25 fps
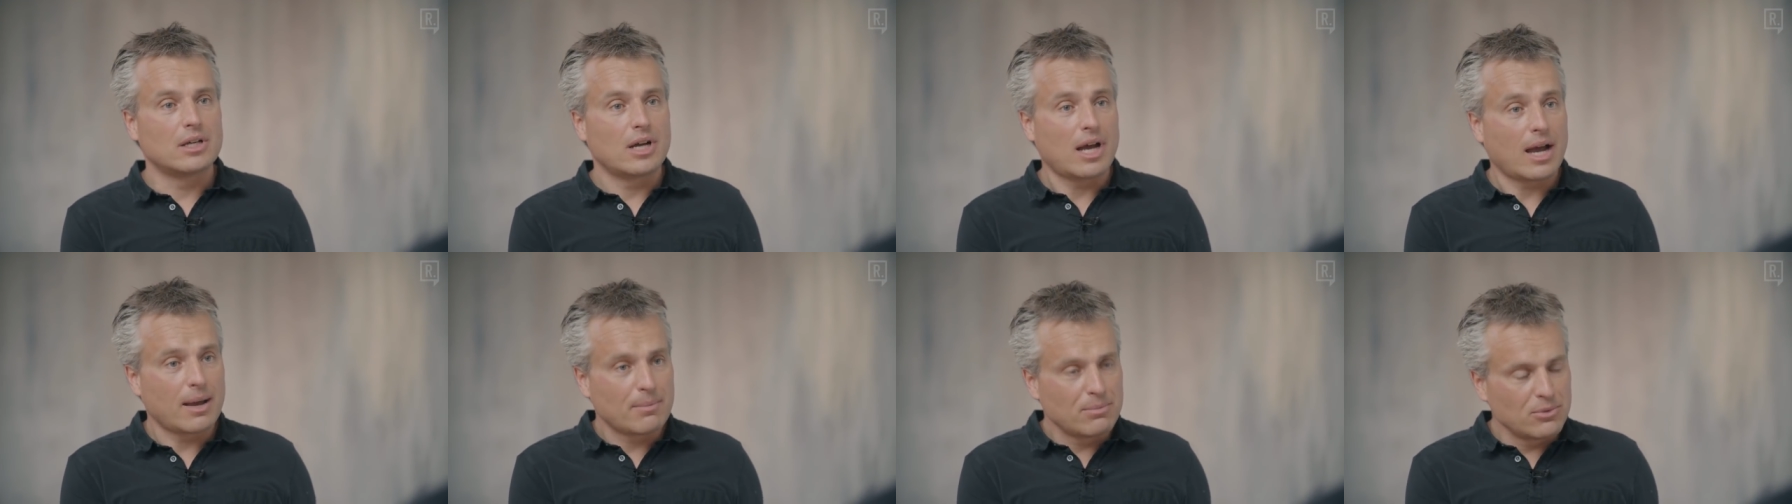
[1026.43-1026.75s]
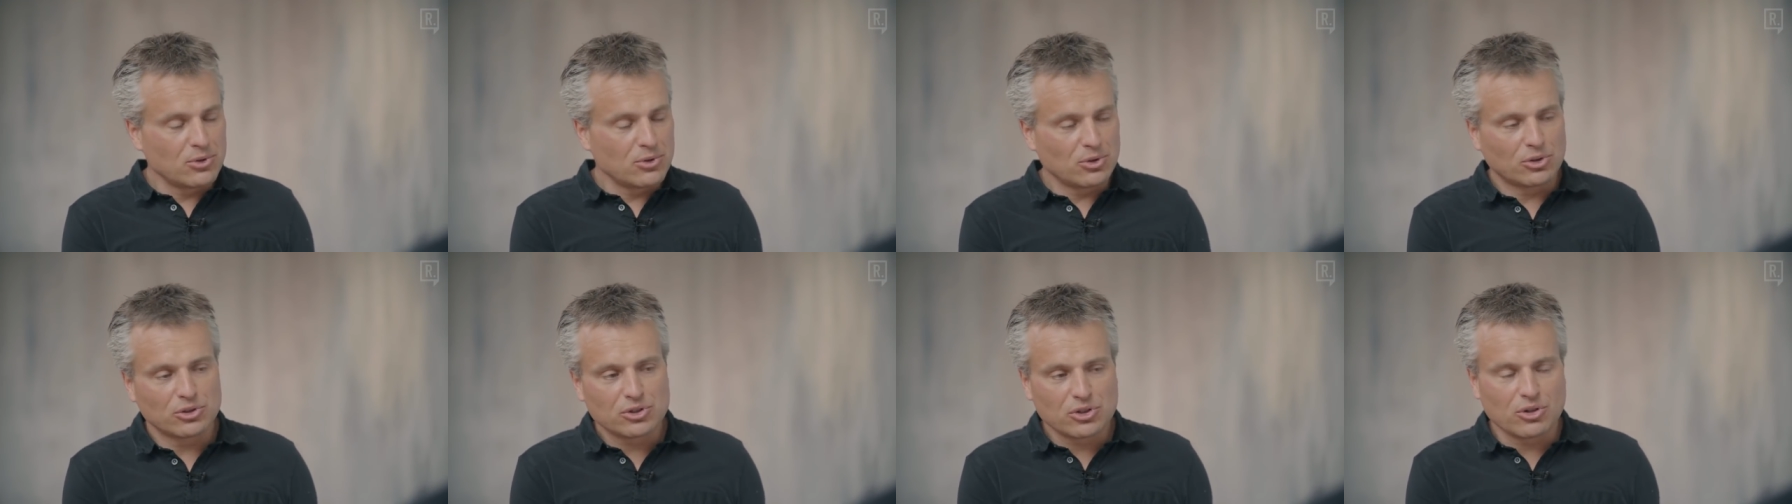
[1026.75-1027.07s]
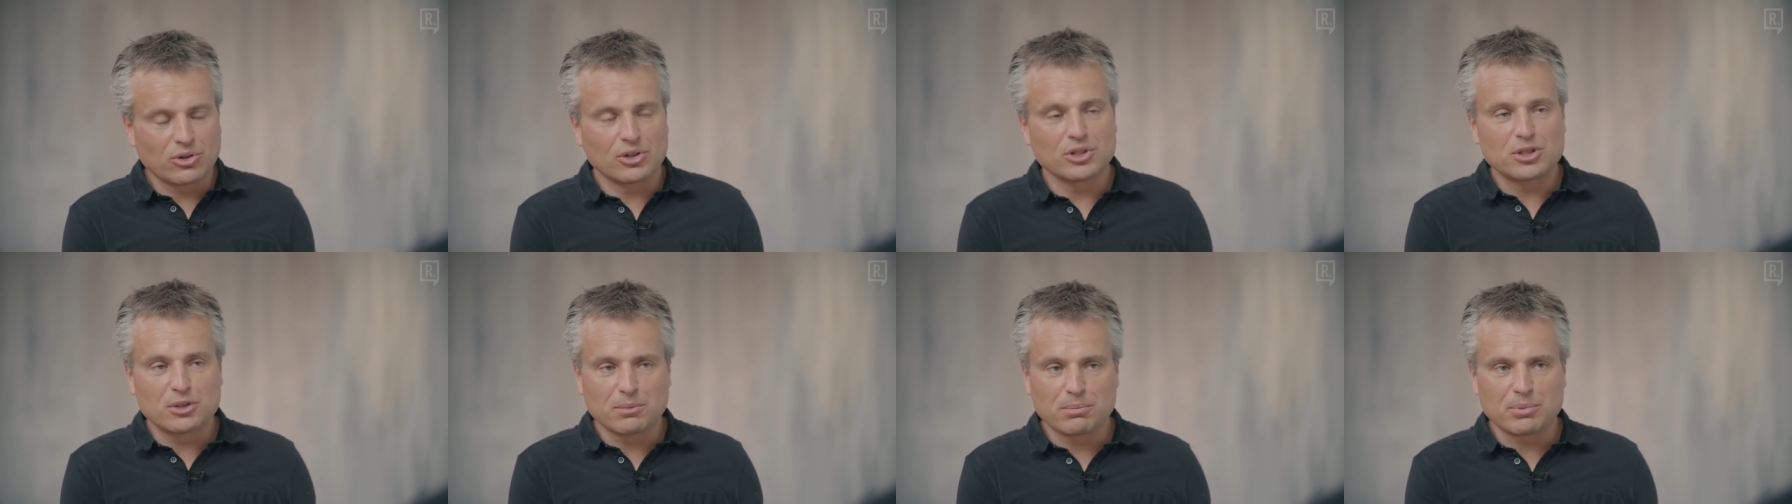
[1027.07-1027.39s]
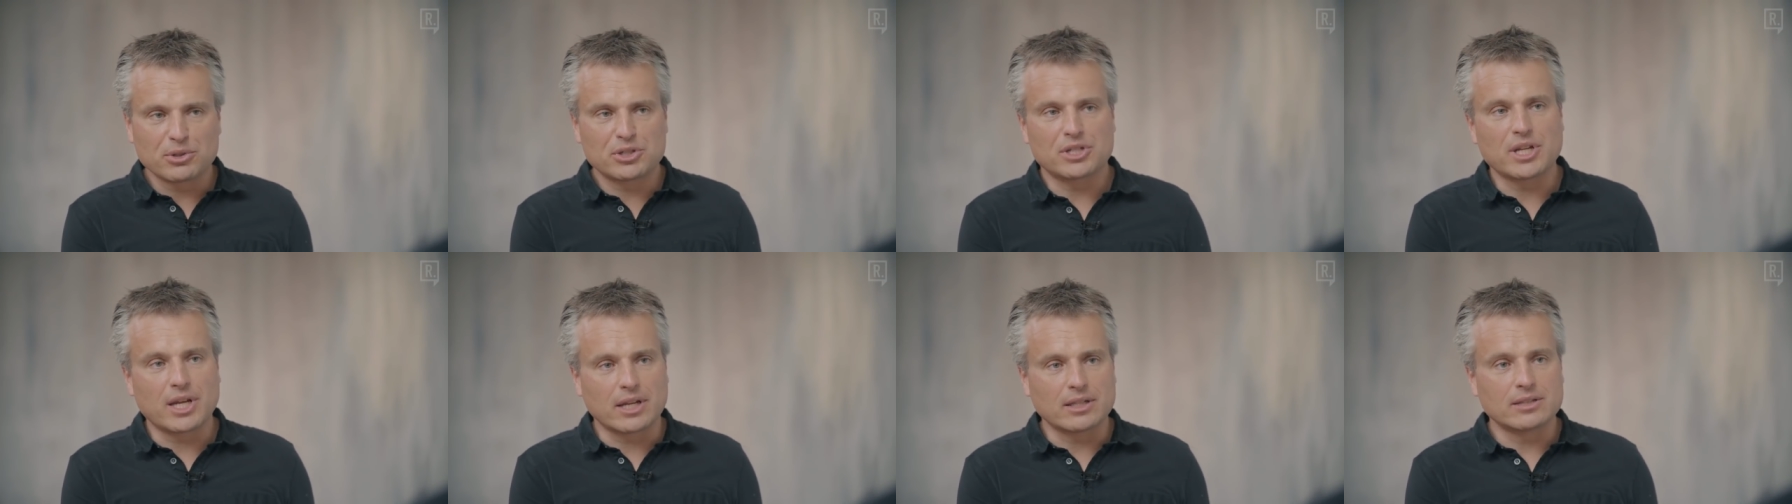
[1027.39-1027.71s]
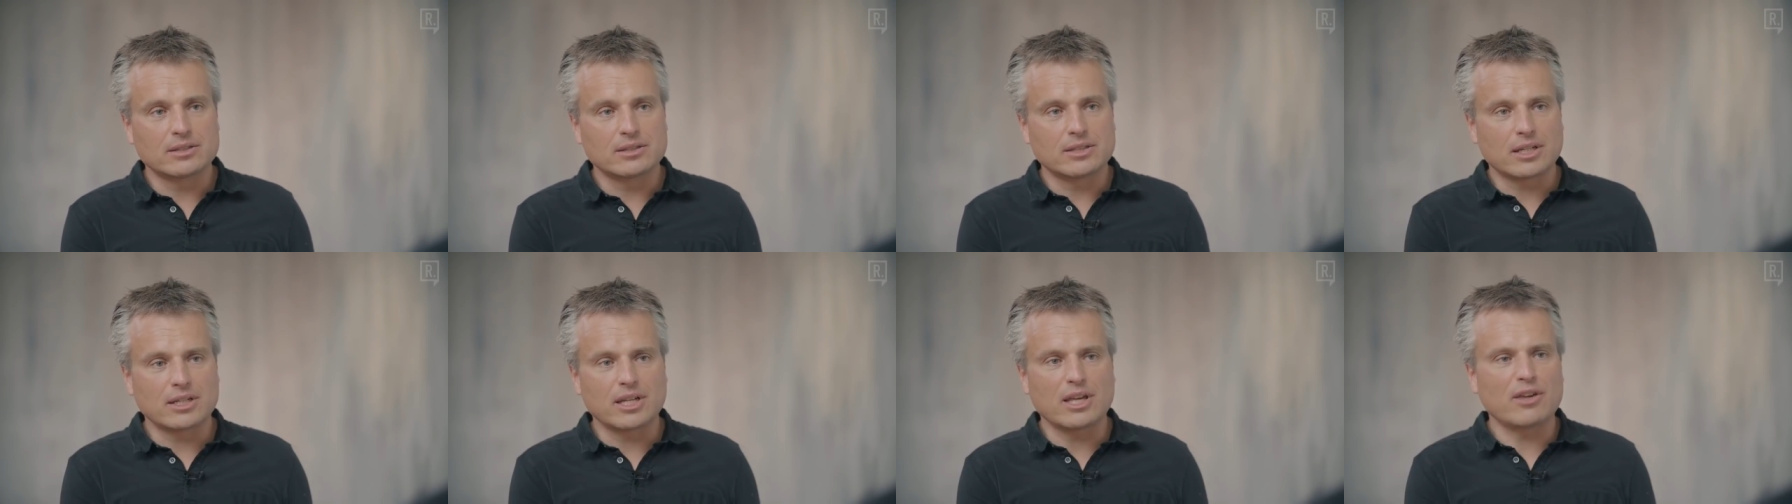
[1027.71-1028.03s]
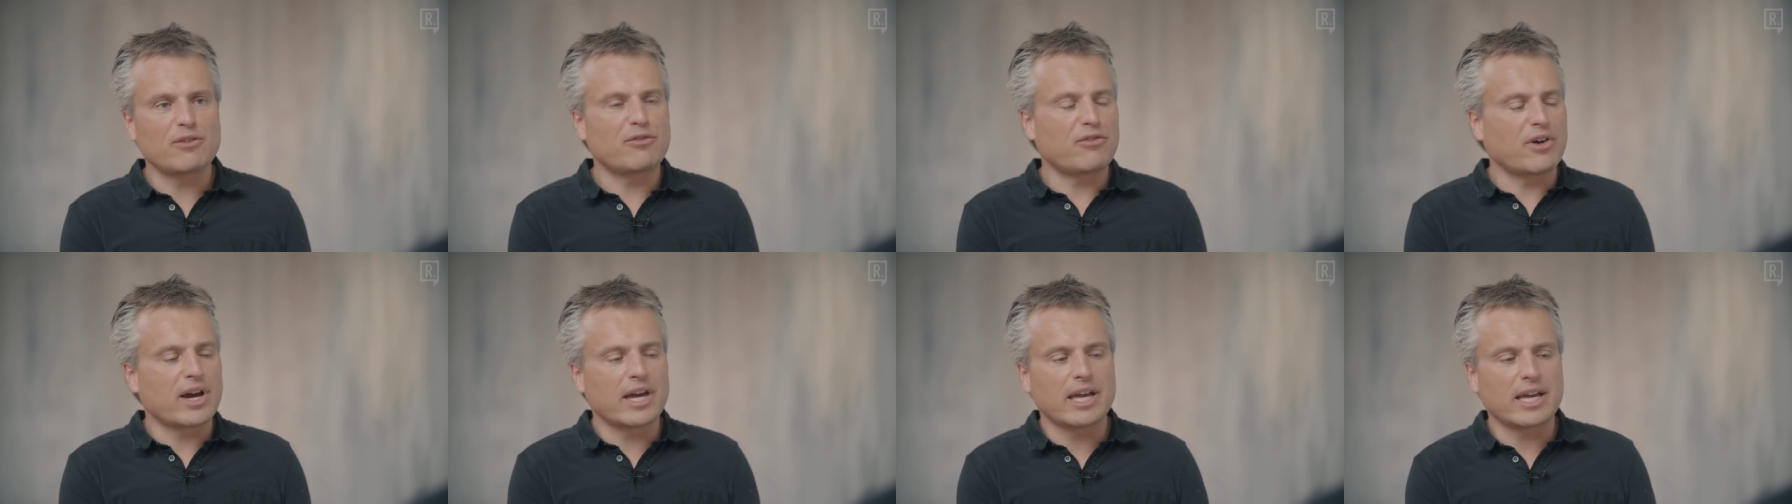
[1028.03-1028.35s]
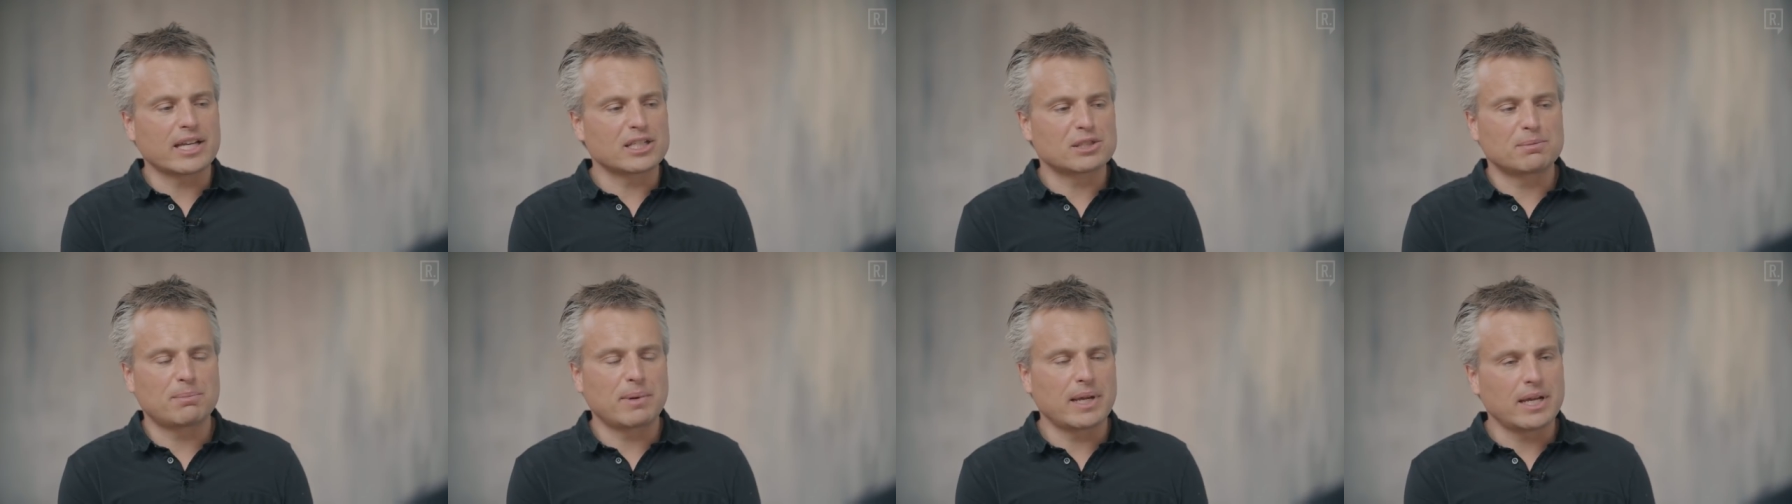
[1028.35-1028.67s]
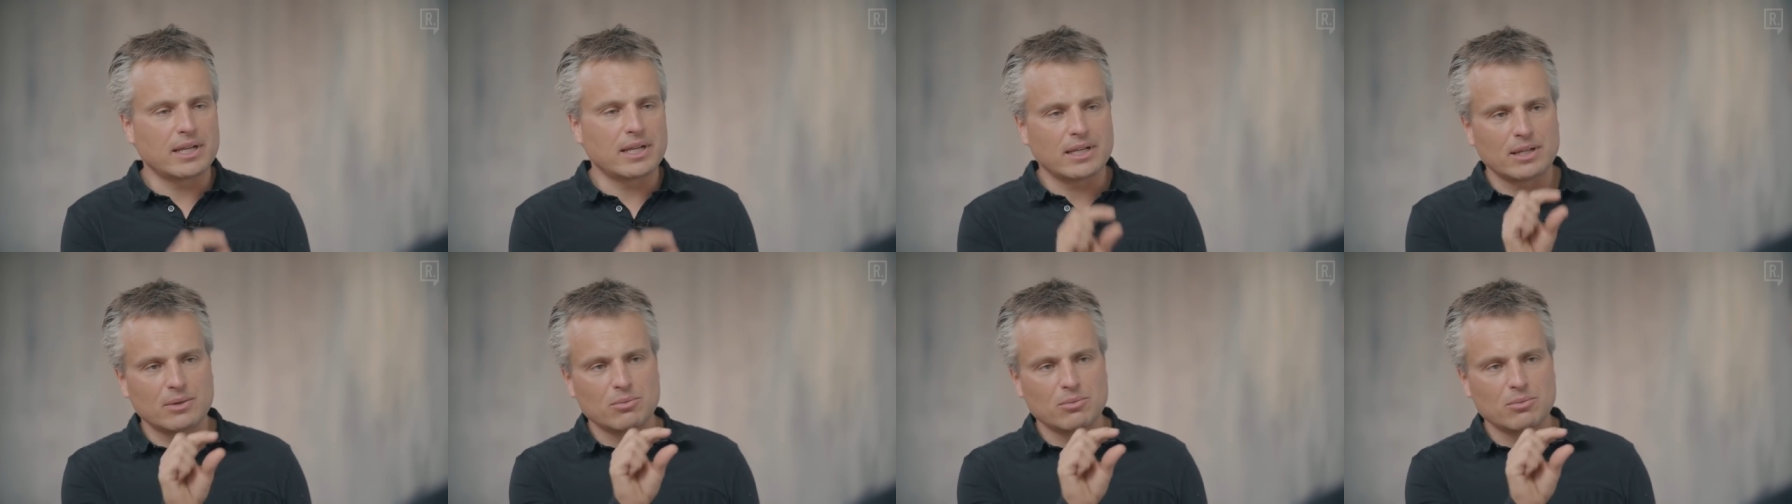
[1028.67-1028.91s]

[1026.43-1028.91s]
I'm not going to pretend that if I explain